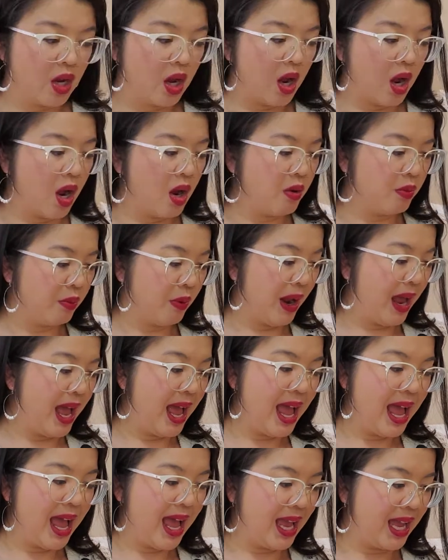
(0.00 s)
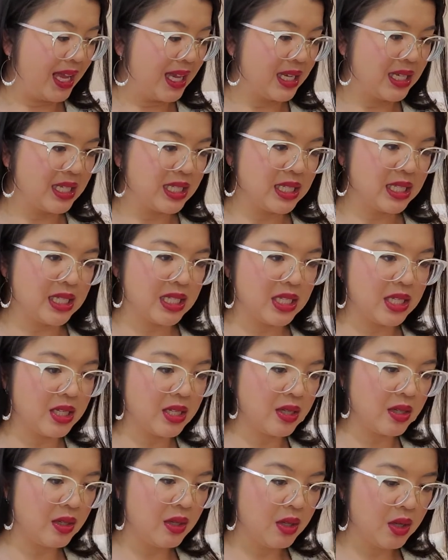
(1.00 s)
All right.
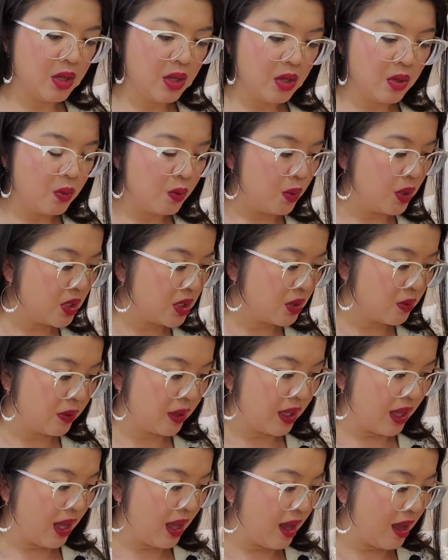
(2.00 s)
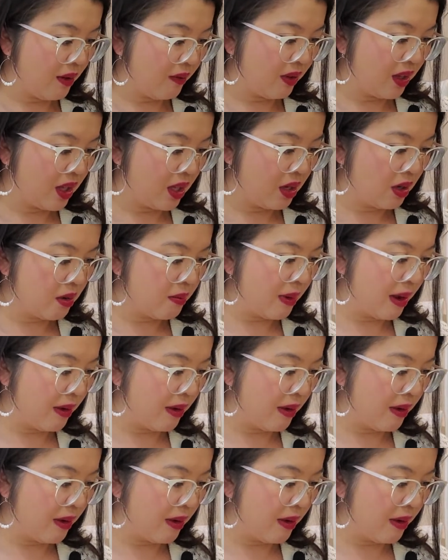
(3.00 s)
What do we have here, my